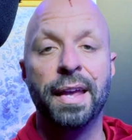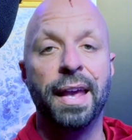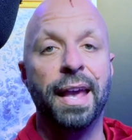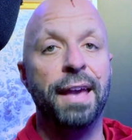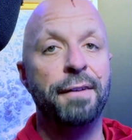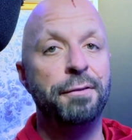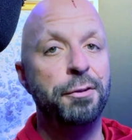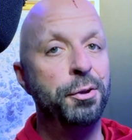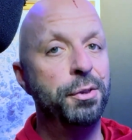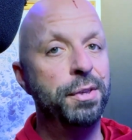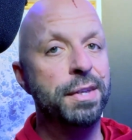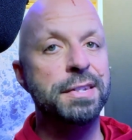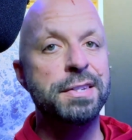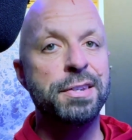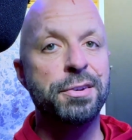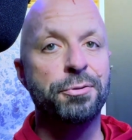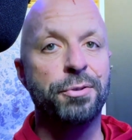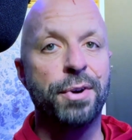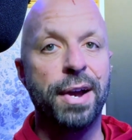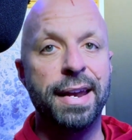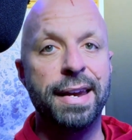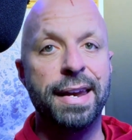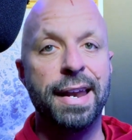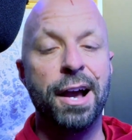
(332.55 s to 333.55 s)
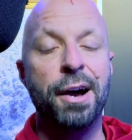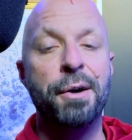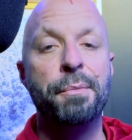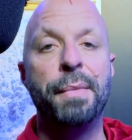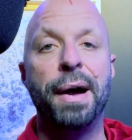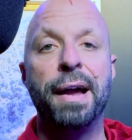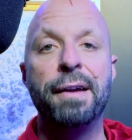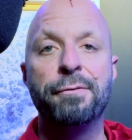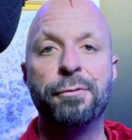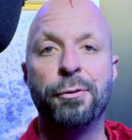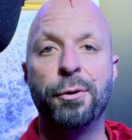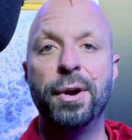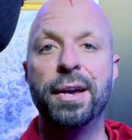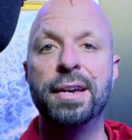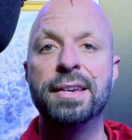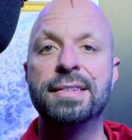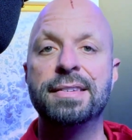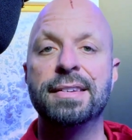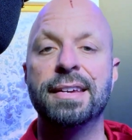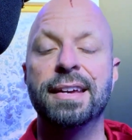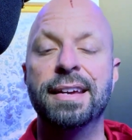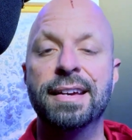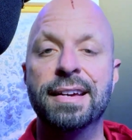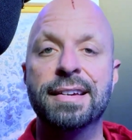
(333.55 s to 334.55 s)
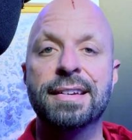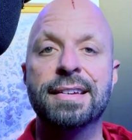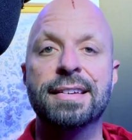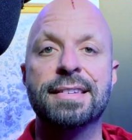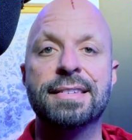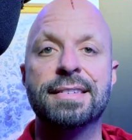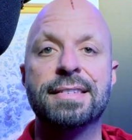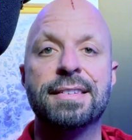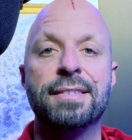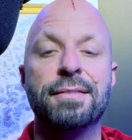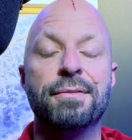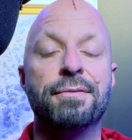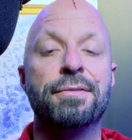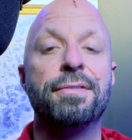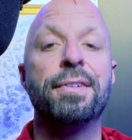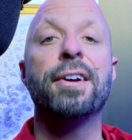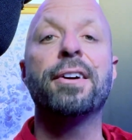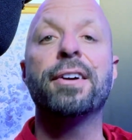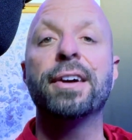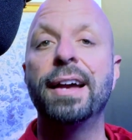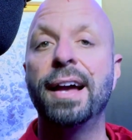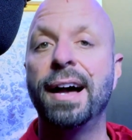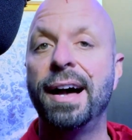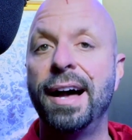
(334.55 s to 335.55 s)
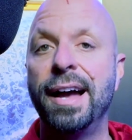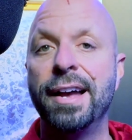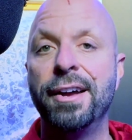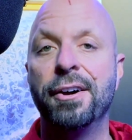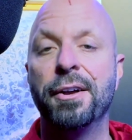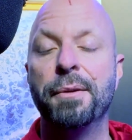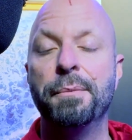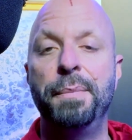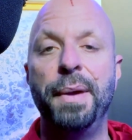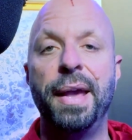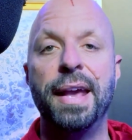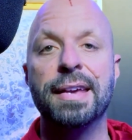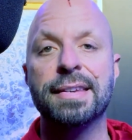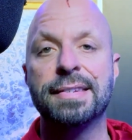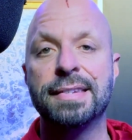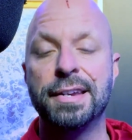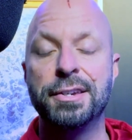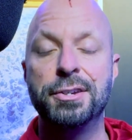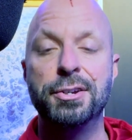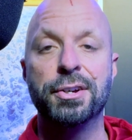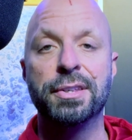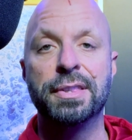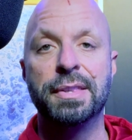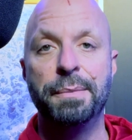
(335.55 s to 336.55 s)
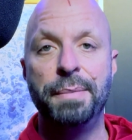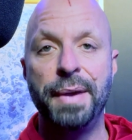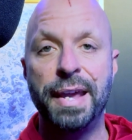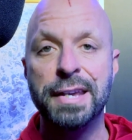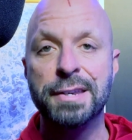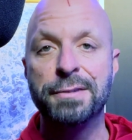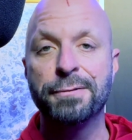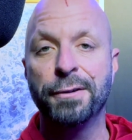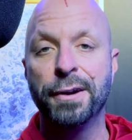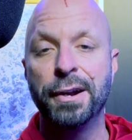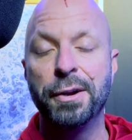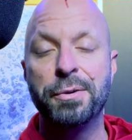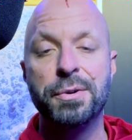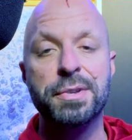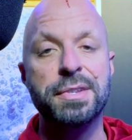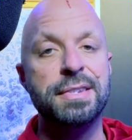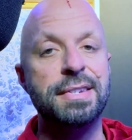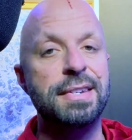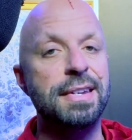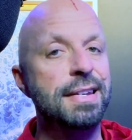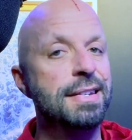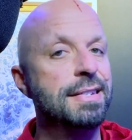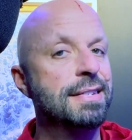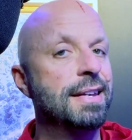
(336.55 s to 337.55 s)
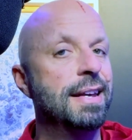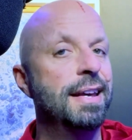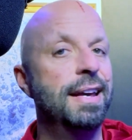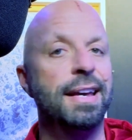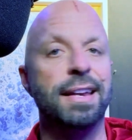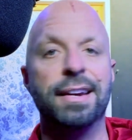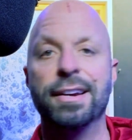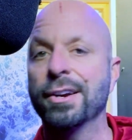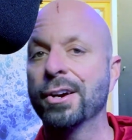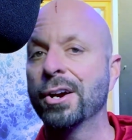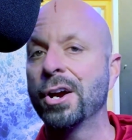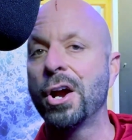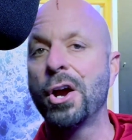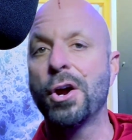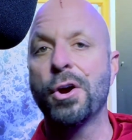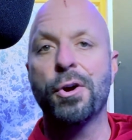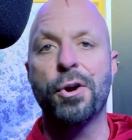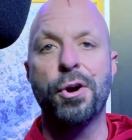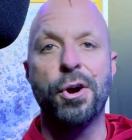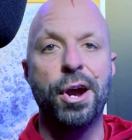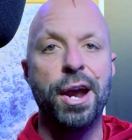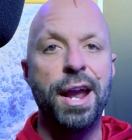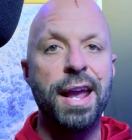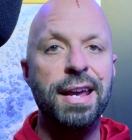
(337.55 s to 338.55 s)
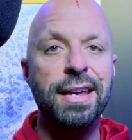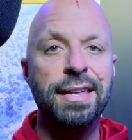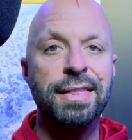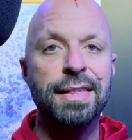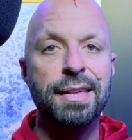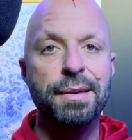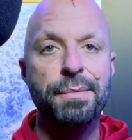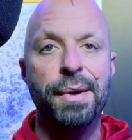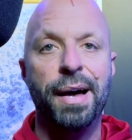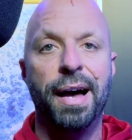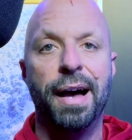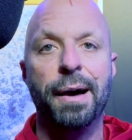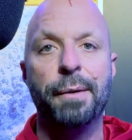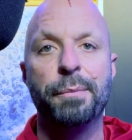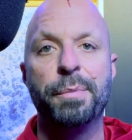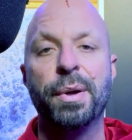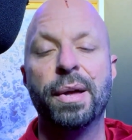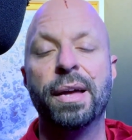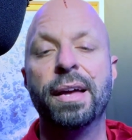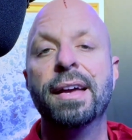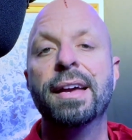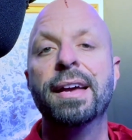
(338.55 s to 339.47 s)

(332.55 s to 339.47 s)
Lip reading: If you listen right now, my voice is very high on bass. I took the bass frequencies and cranked them up.